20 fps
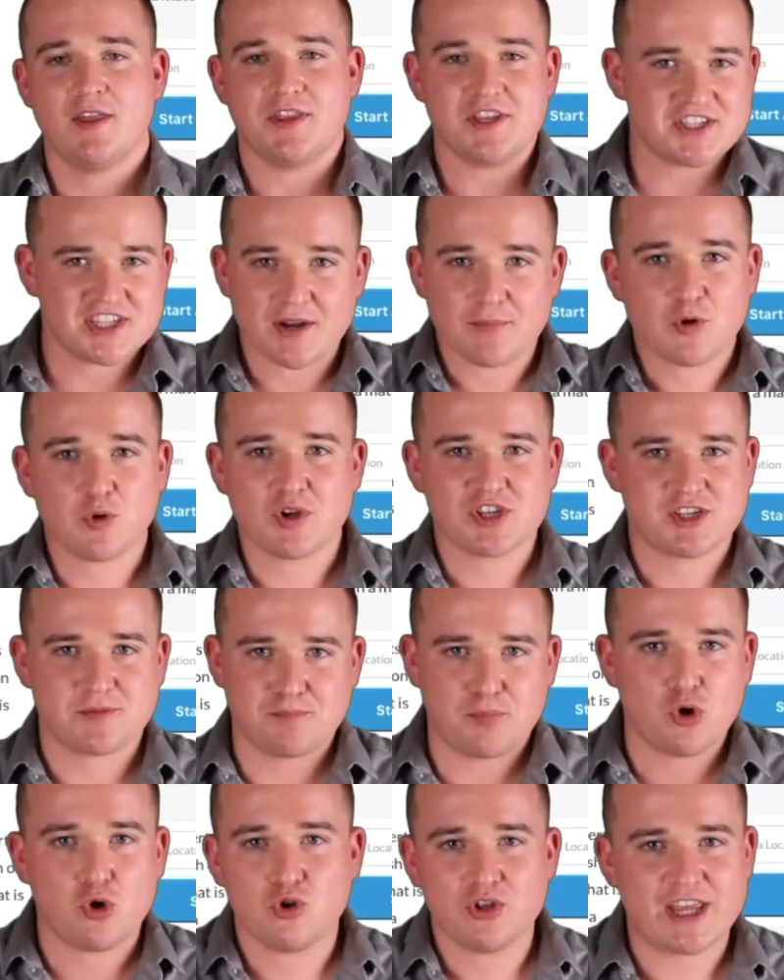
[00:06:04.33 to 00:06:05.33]
This number
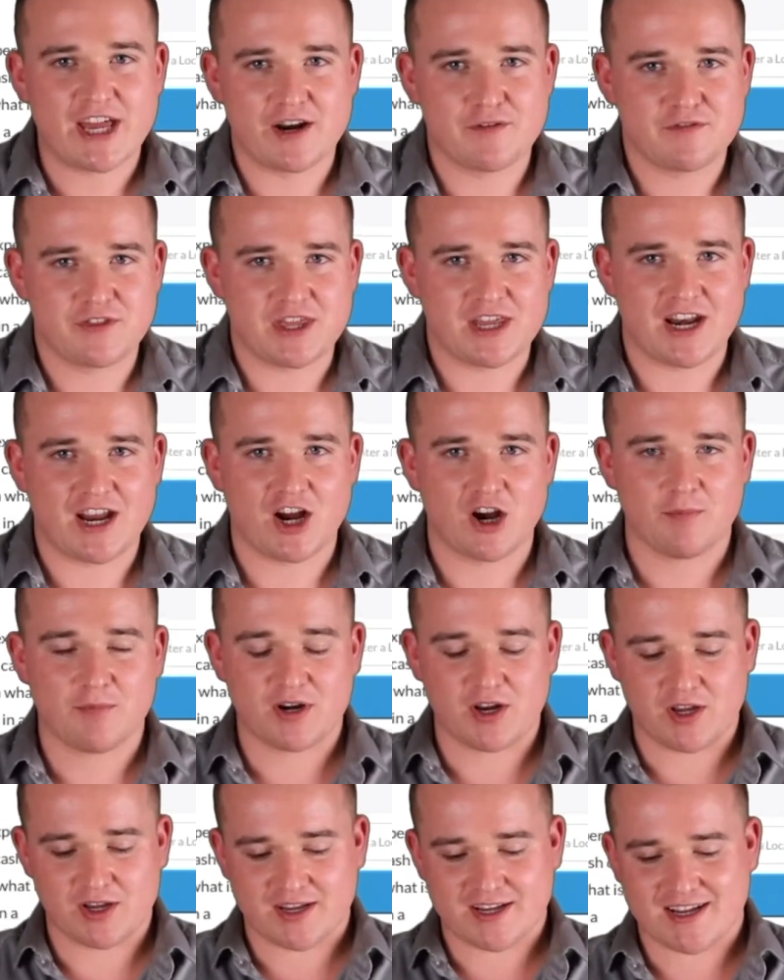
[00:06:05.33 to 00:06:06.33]
wasn't pulled out of thin air,
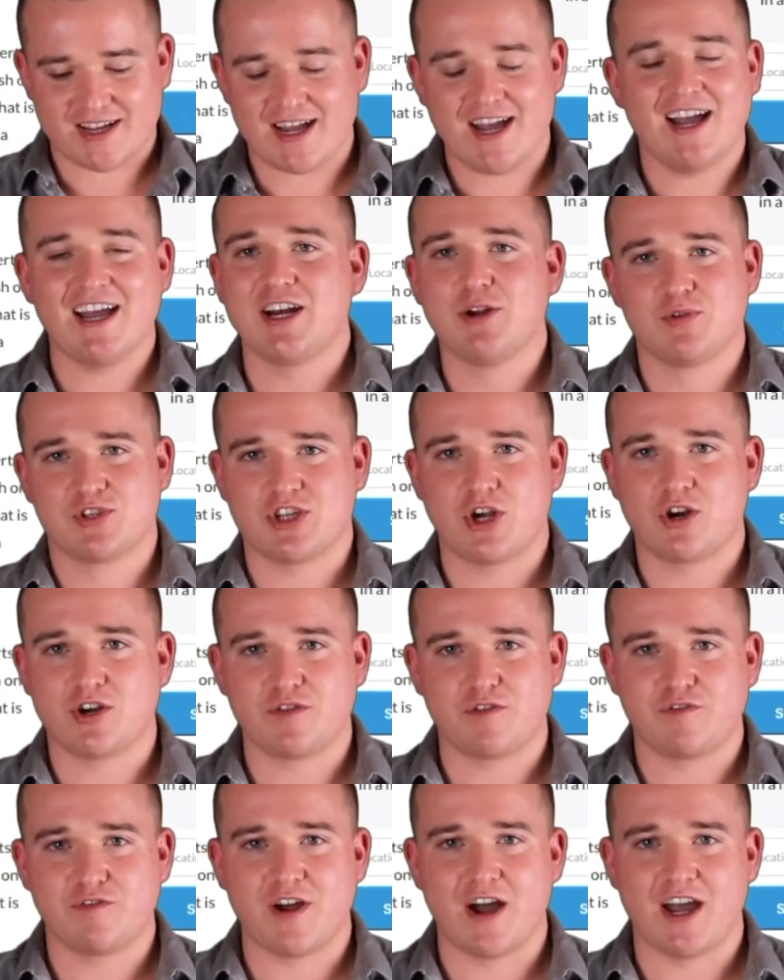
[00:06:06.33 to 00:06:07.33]
but it kind of was hard
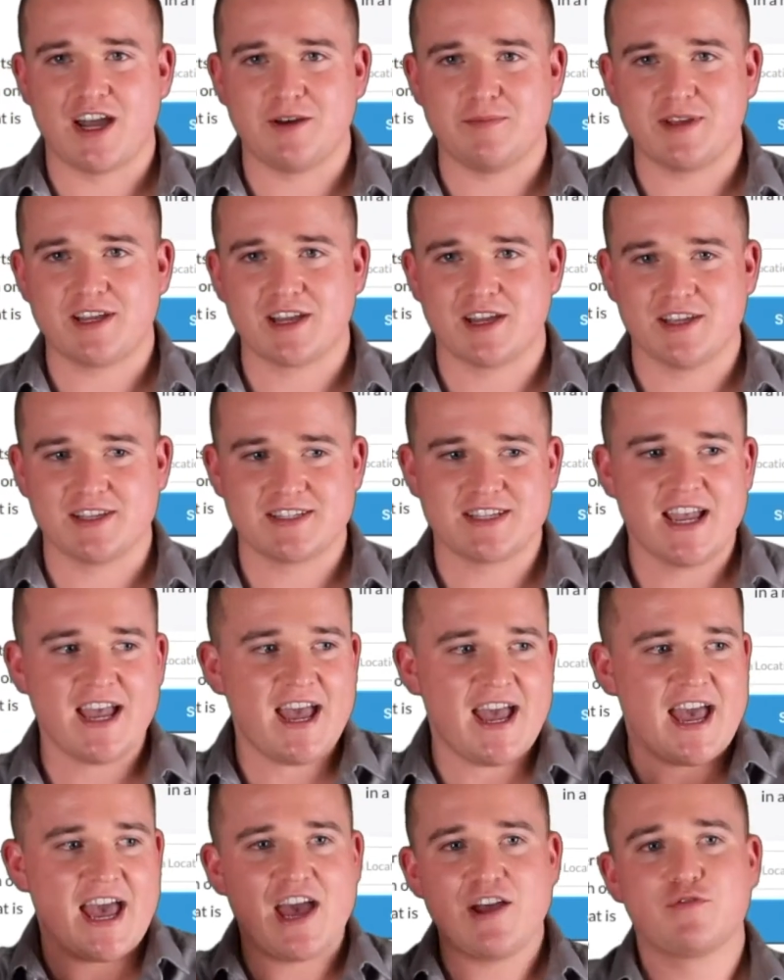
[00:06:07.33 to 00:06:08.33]
to find because
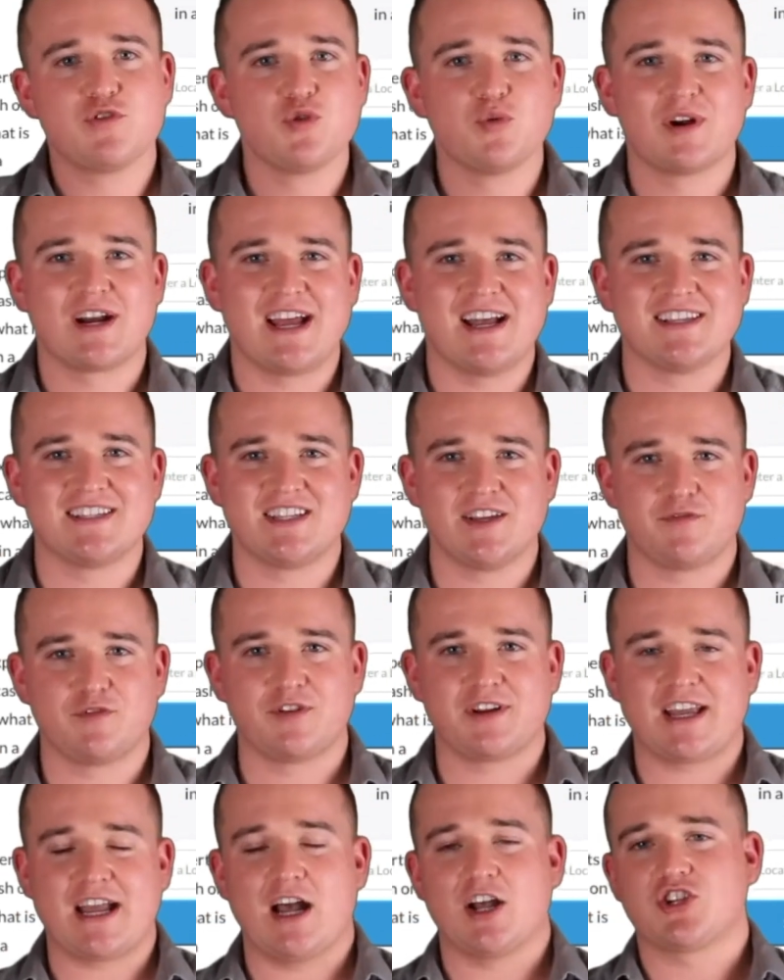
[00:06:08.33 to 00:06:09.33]
everyone has
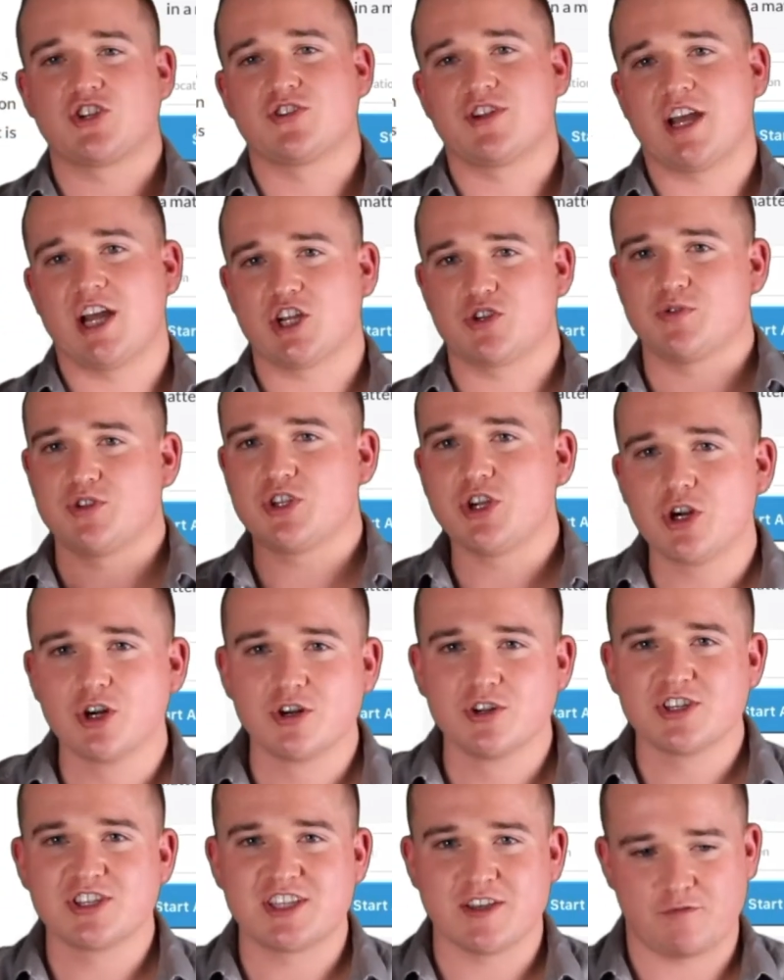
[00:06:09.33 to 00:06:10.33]
different cash on cash
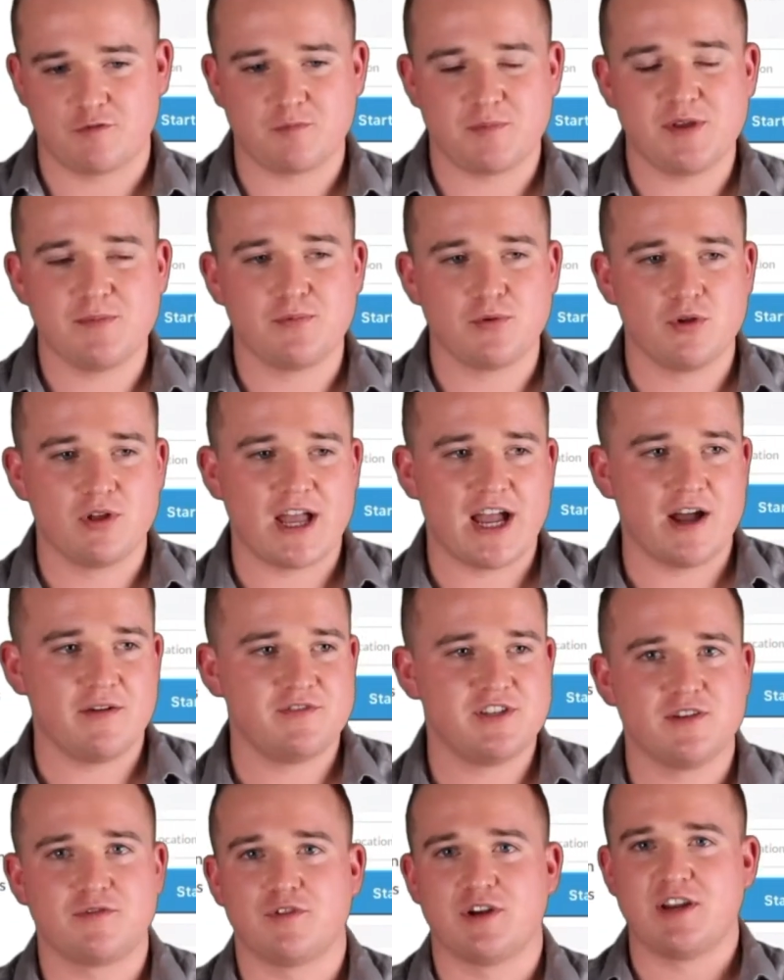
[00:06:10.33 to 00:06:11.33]
returns, different people
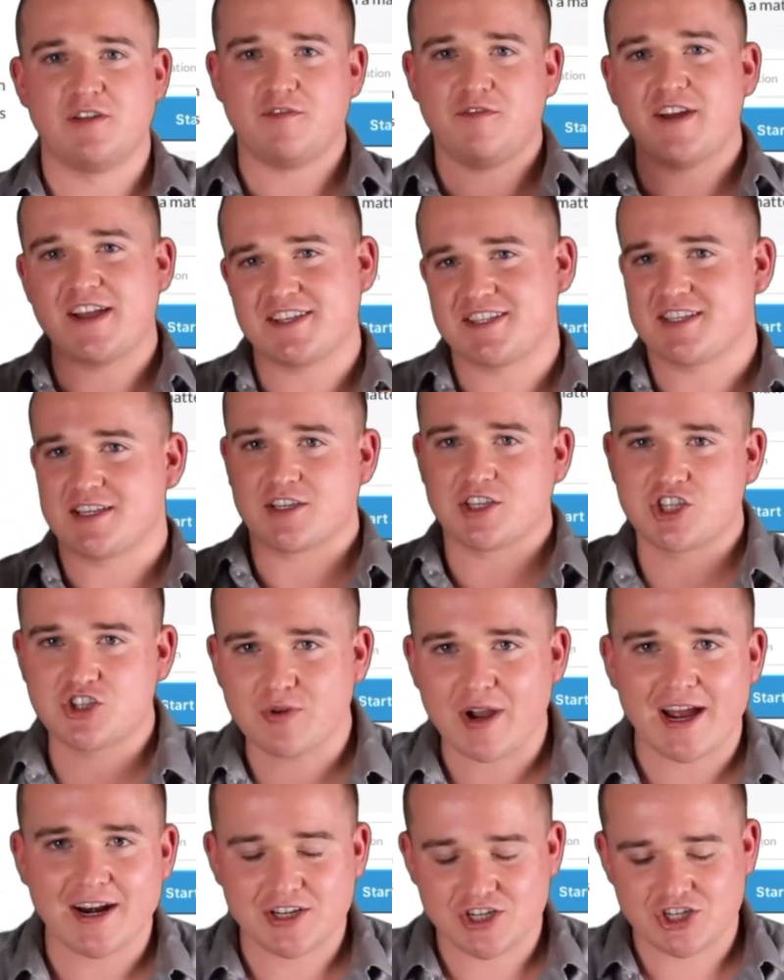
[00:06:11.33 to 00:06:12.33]
have different investing
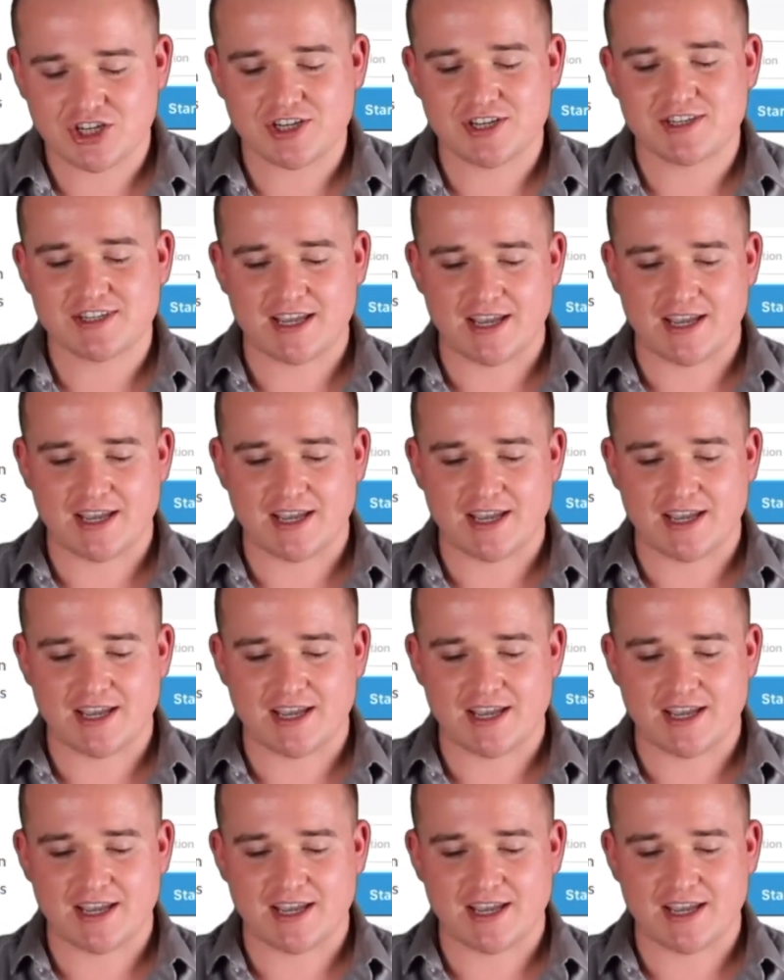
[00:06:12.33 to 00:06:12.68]
strategies,